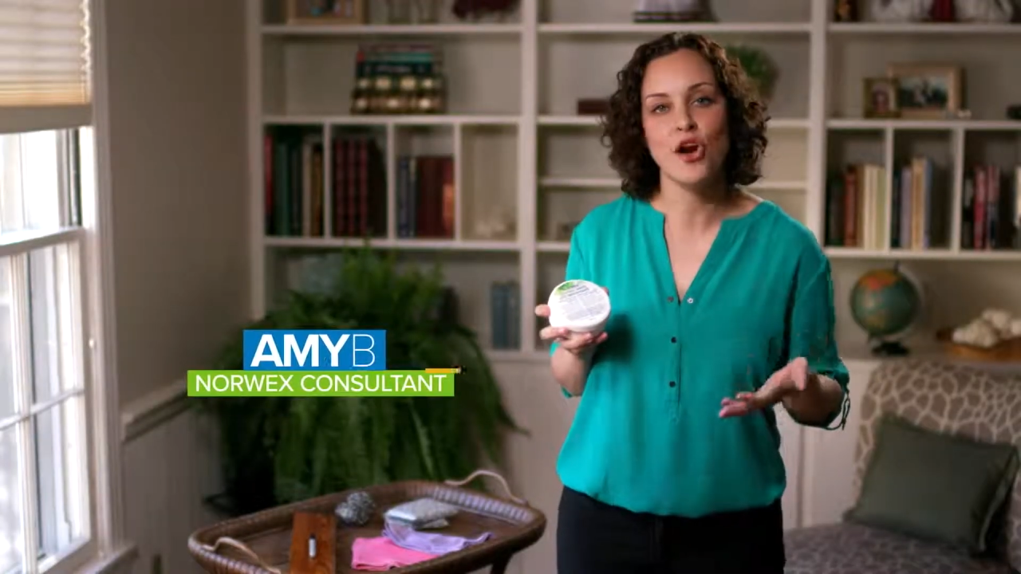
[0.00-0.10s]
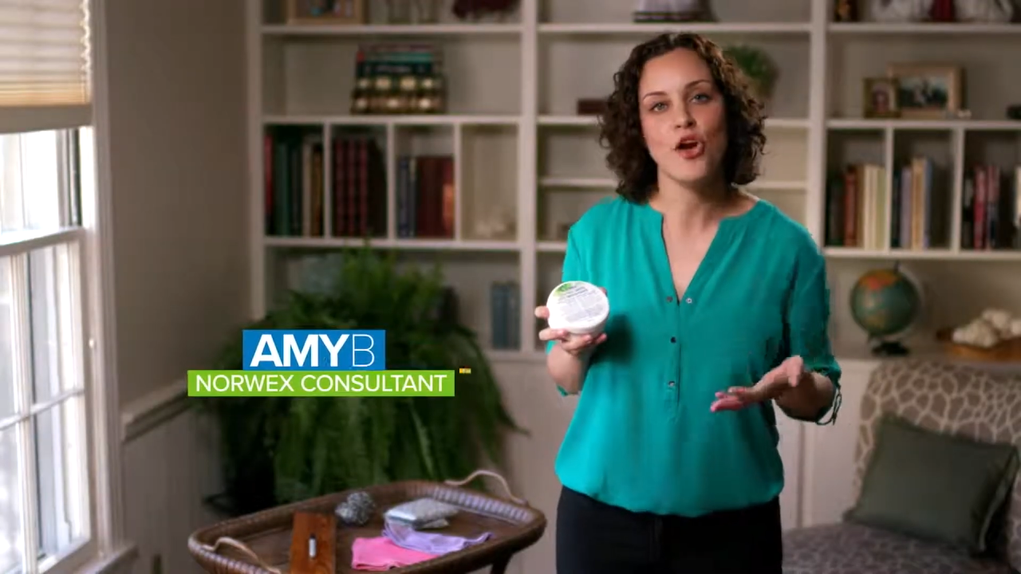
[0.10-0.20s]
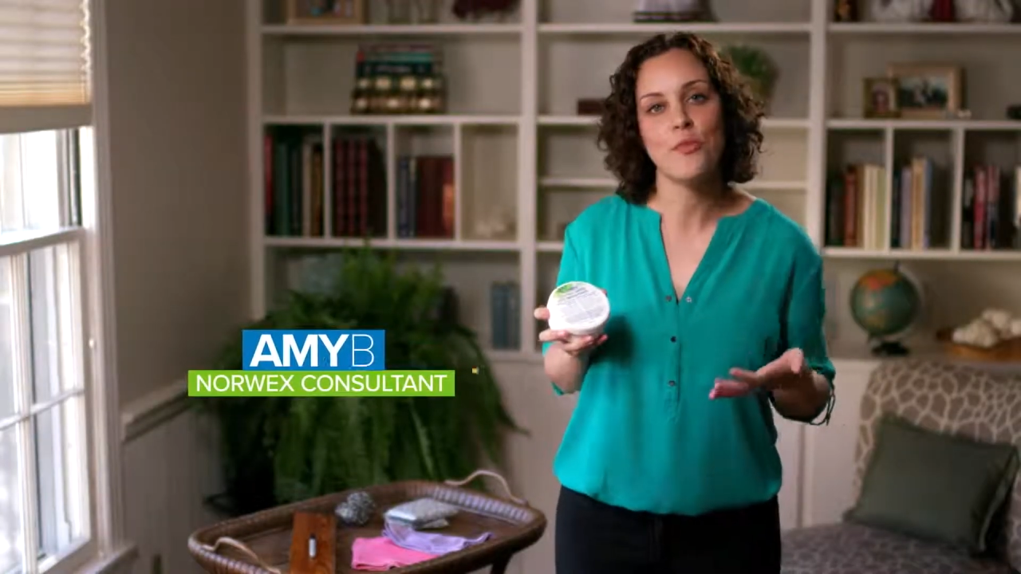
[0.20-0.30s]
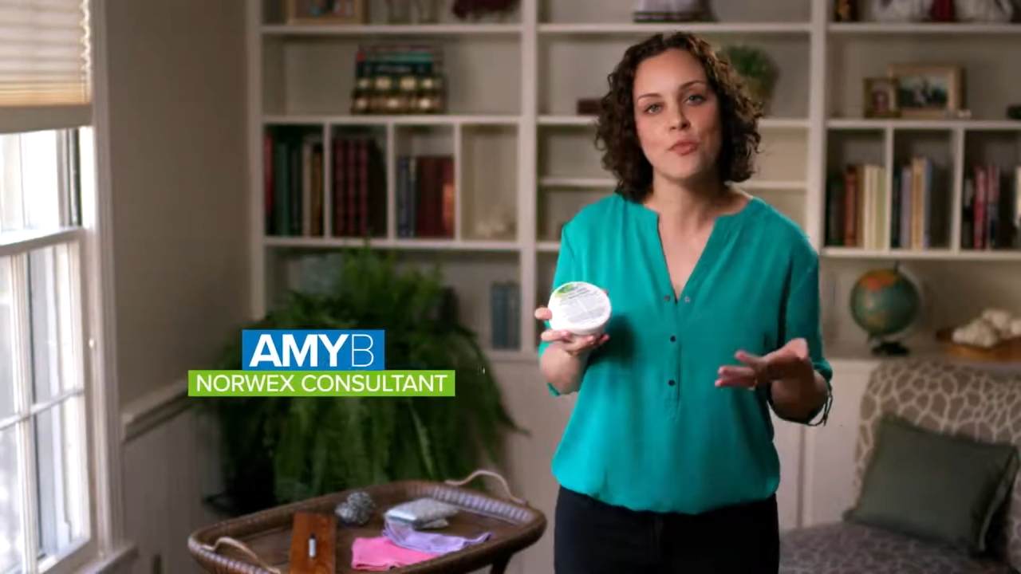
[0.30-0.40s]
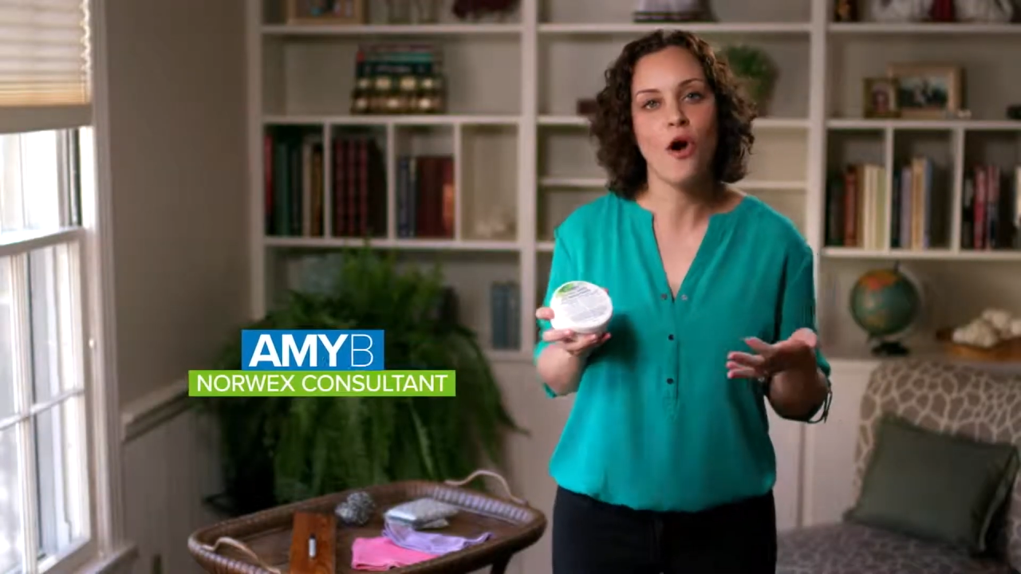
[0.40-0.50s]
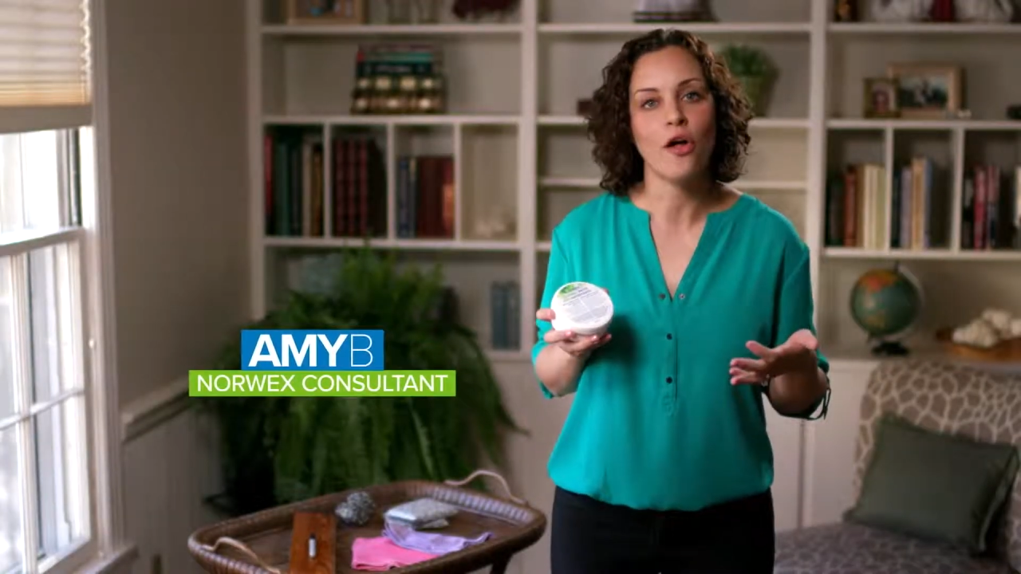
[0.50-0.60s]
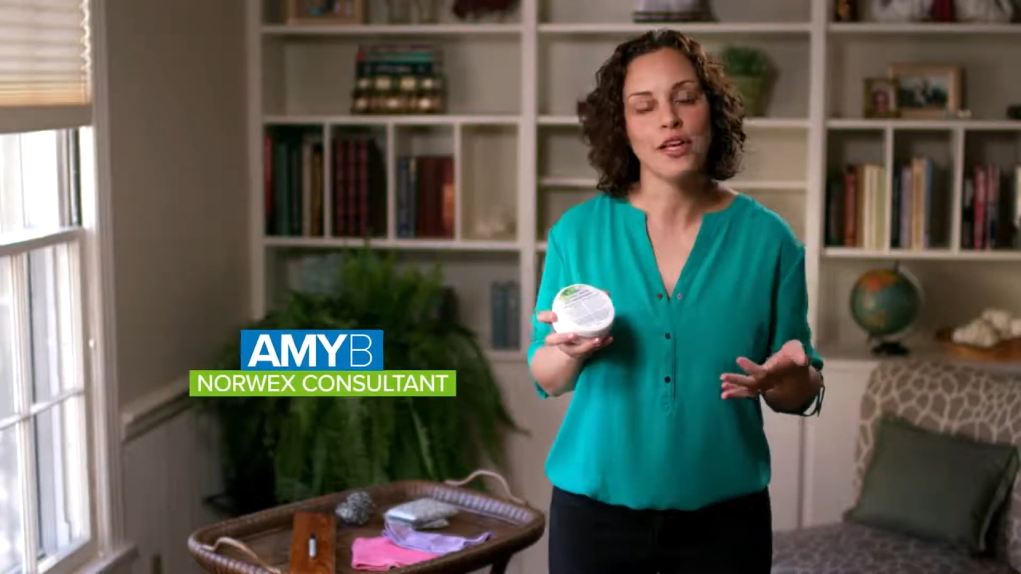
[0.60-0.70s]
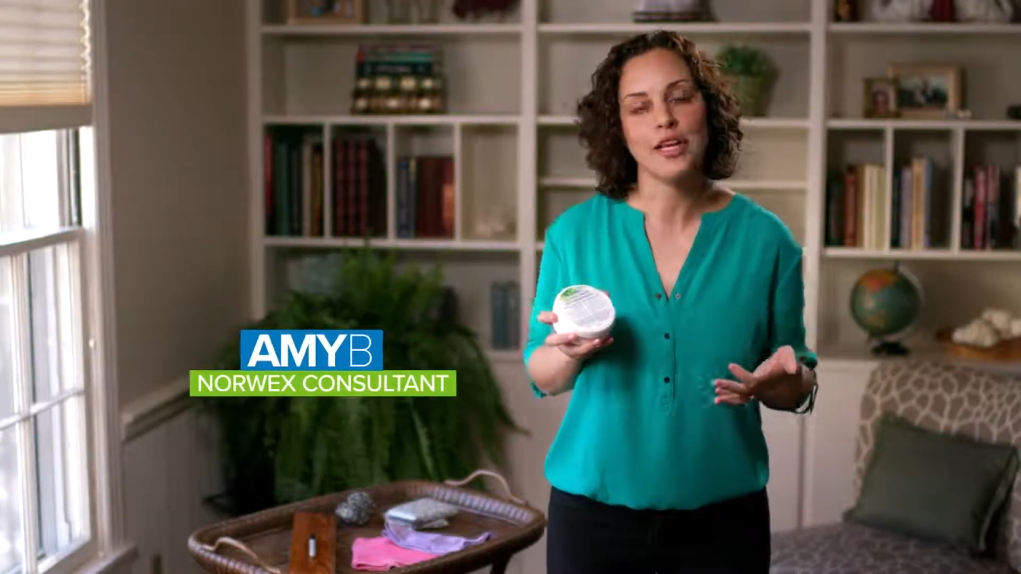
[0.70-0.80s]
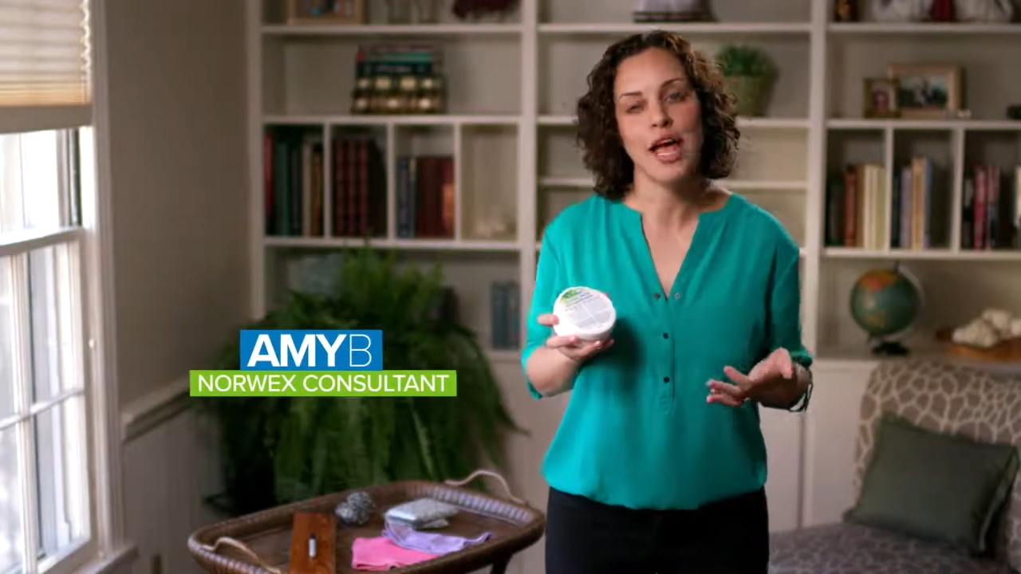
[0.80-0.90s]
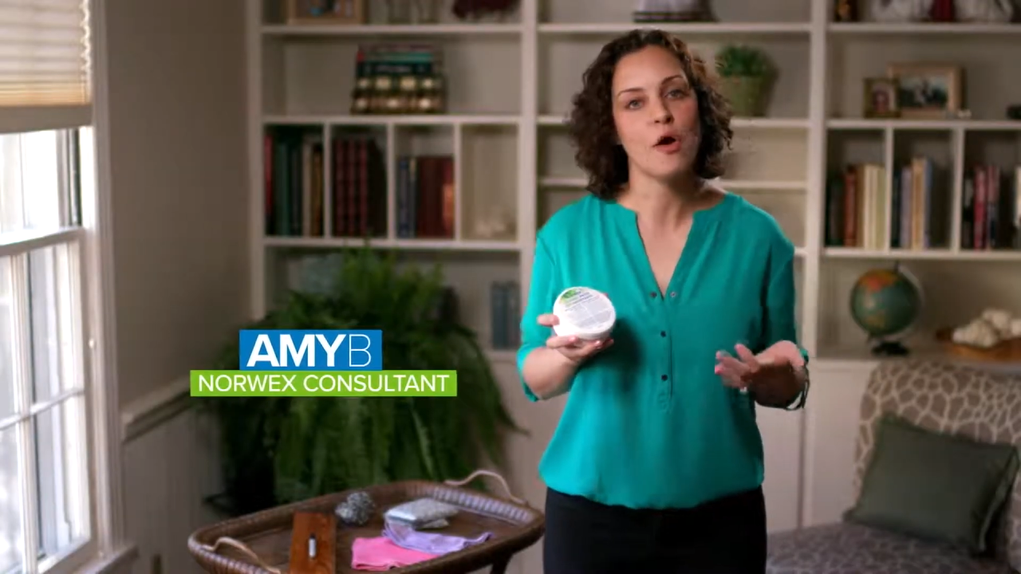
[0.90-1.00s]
our home call it,